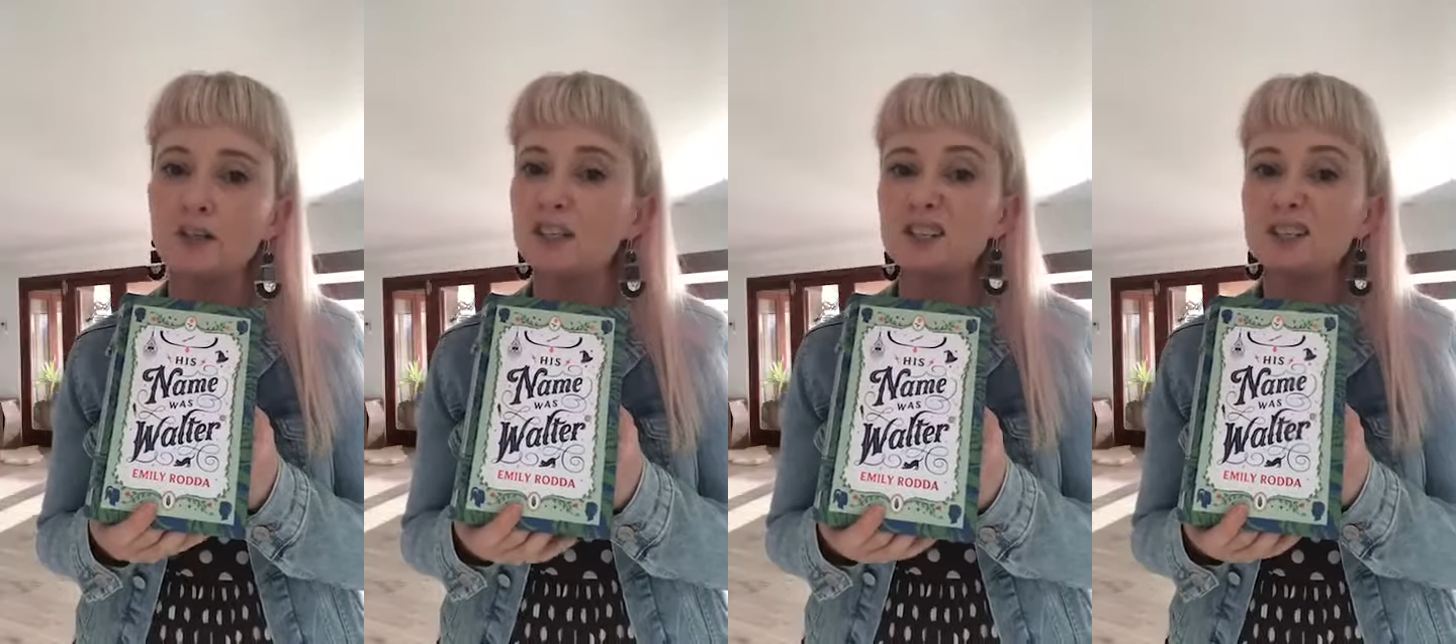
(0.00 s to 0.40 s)

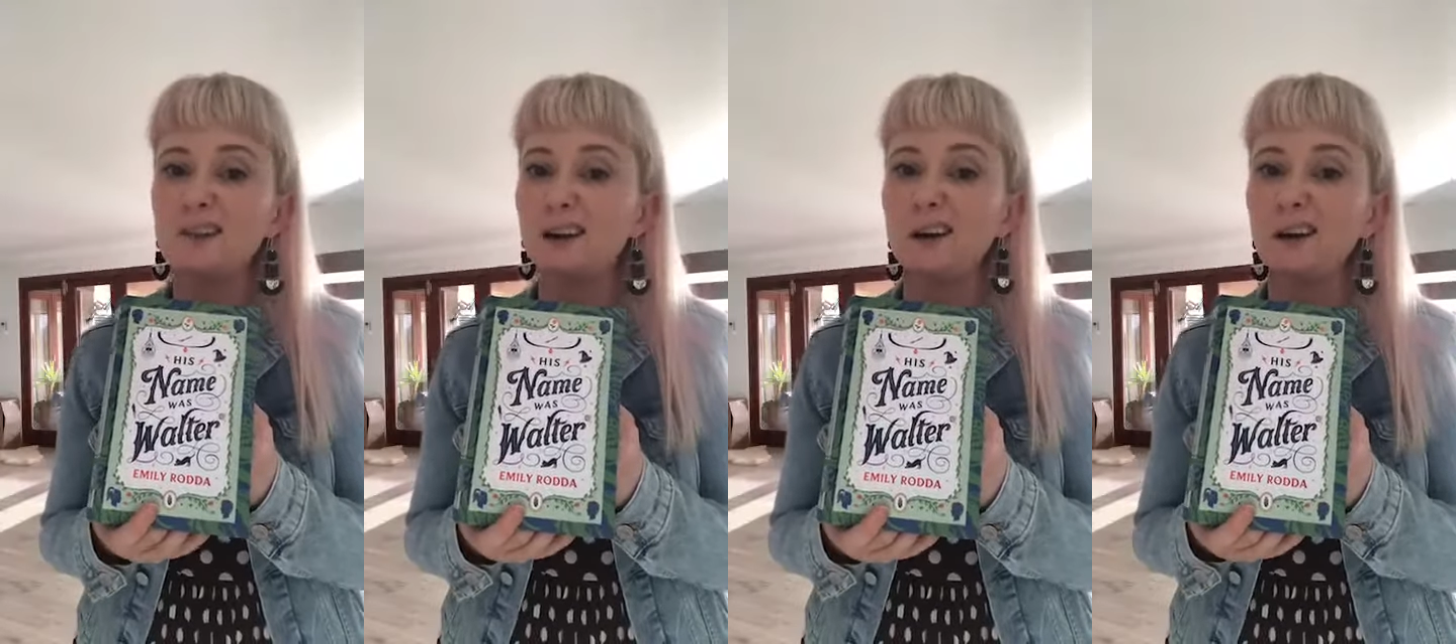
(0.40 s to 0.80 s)
She just,
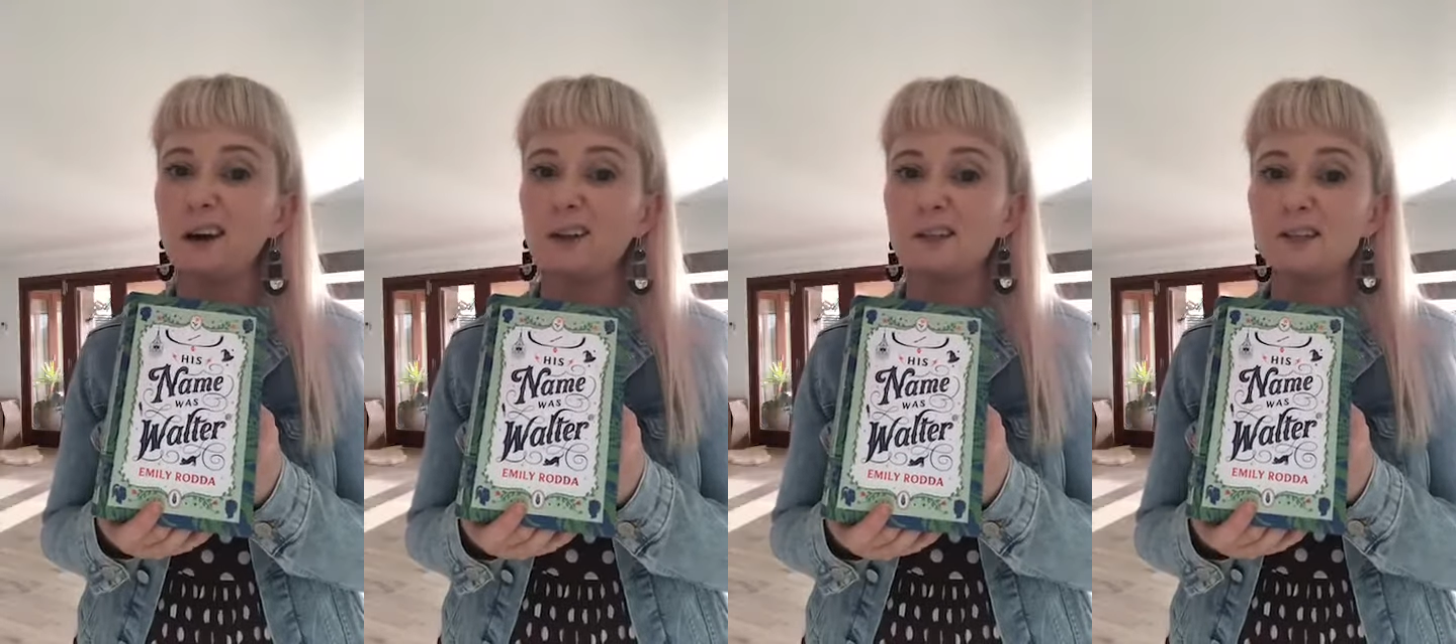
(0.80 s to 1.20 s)
I
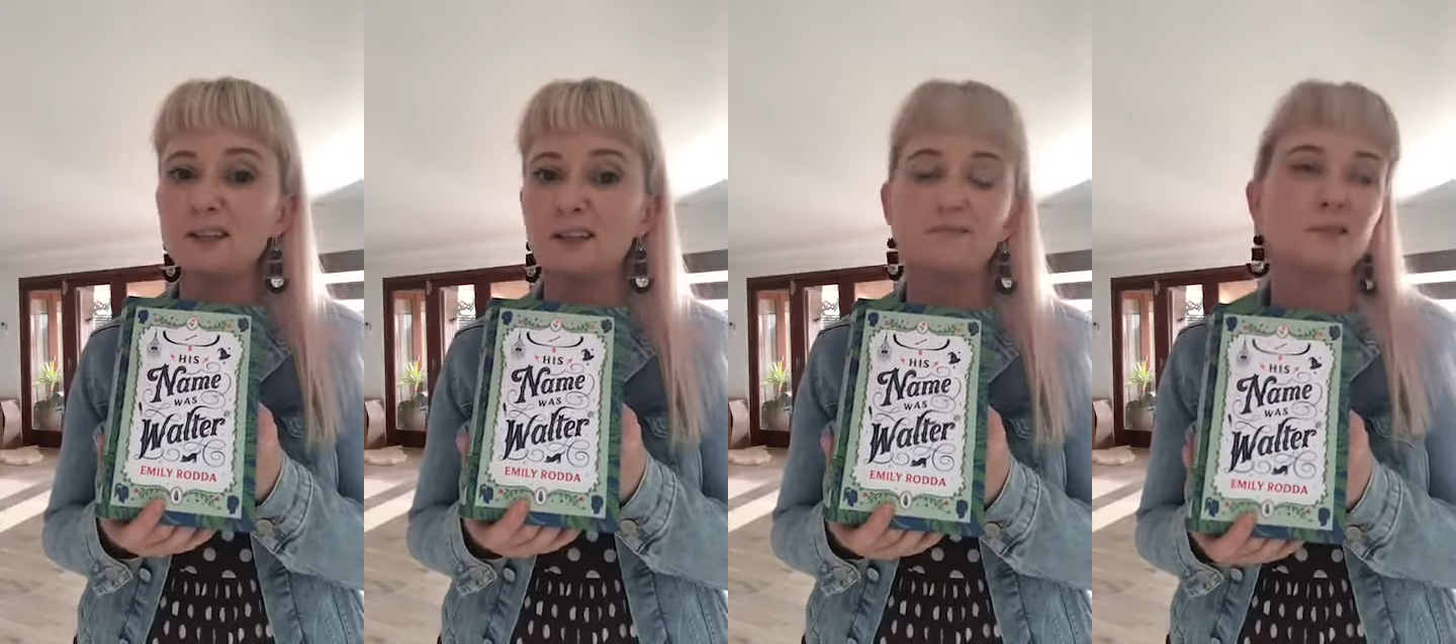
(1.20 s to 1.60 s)
don't know, she
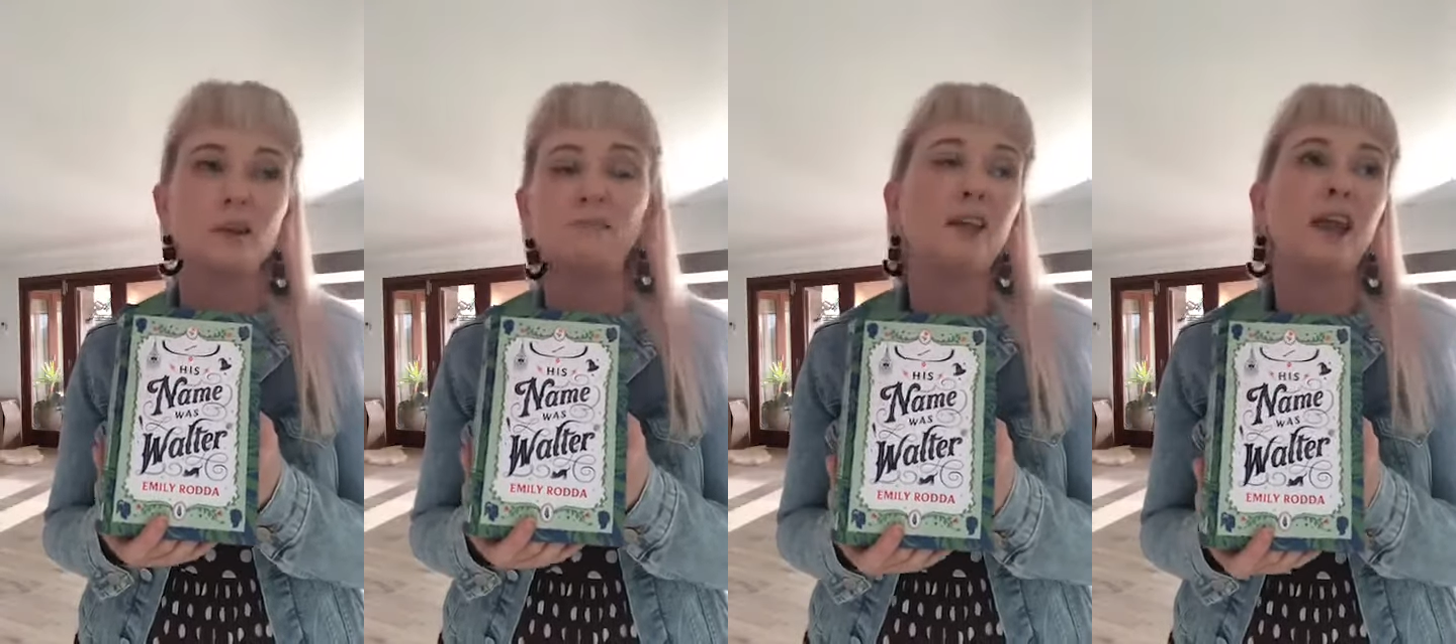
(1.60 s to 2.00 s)
just was
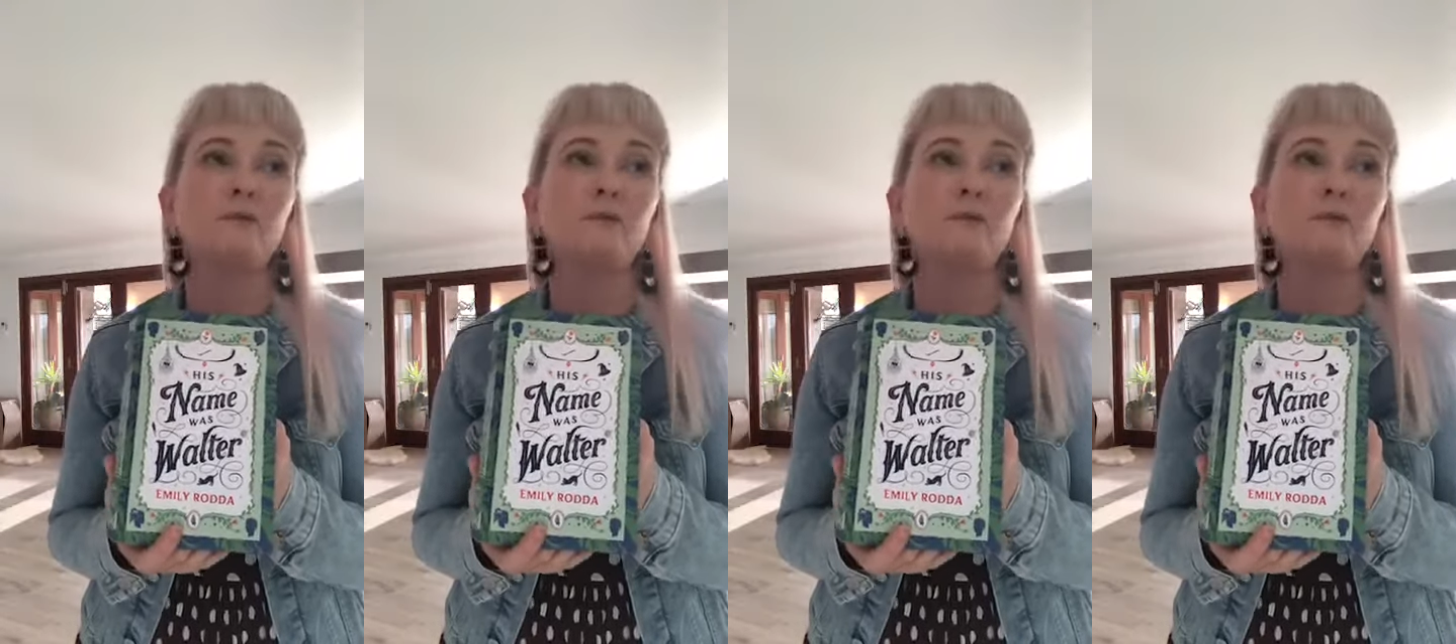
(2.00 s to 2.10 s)
like, nah,